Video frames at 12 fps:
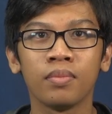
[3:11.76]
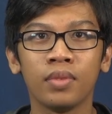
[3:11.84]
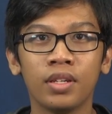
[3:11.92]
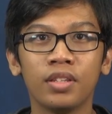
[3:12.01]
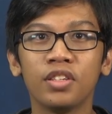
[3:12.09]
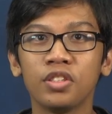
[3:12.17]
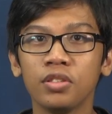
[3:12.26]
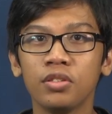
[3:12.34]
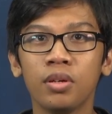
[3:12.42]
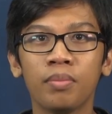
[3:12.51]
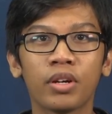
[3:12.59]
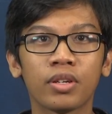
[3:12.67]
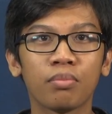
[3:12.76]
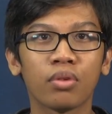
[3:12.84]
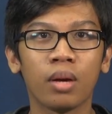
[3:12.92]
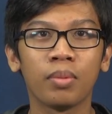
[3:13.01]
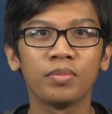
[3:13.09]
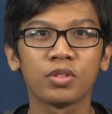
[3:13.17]
In addition to American
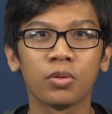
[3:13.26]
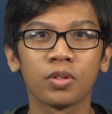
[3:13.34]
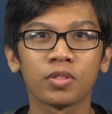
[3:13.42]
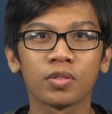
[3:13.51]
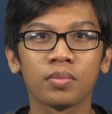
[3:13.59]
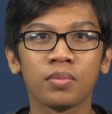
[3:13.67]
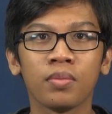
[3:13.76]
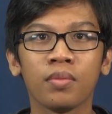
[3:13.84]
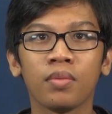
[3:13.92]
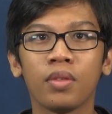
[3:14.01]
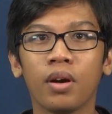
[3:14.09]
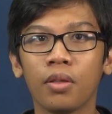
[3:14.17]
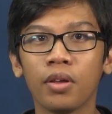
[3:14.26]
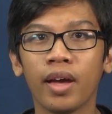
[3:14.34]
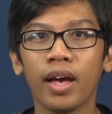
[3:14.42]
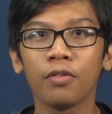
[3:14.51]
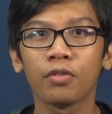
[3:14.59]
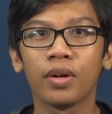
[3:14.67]
Problems course, the other
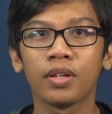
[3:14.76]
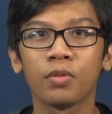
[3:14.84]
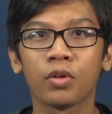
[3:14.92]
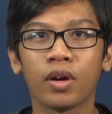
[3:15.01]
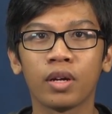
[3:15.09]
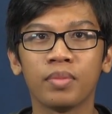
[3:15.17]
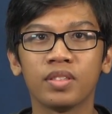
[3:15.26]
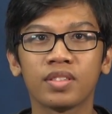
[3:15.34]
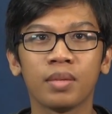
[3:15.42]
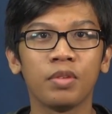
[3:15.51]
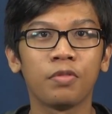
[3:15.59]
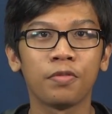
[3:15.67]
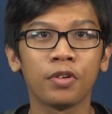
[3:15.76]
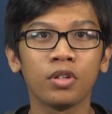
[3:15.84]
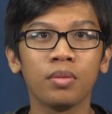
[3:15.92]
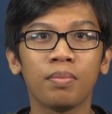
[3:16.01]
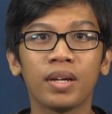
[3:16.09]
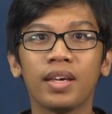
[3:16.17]
half credit requirements can be
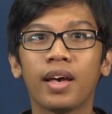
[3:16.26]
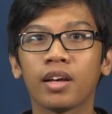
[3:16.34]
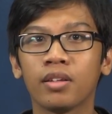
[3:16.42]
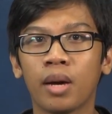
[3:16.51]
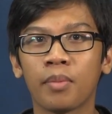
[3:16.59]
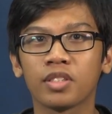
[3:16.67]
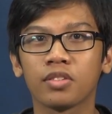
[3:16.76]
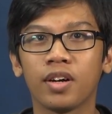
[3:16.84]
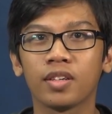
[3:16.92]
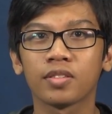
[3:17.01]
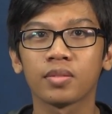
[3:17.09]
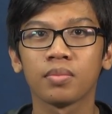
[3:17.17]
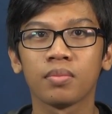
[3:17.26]
fulfilled by the economics class.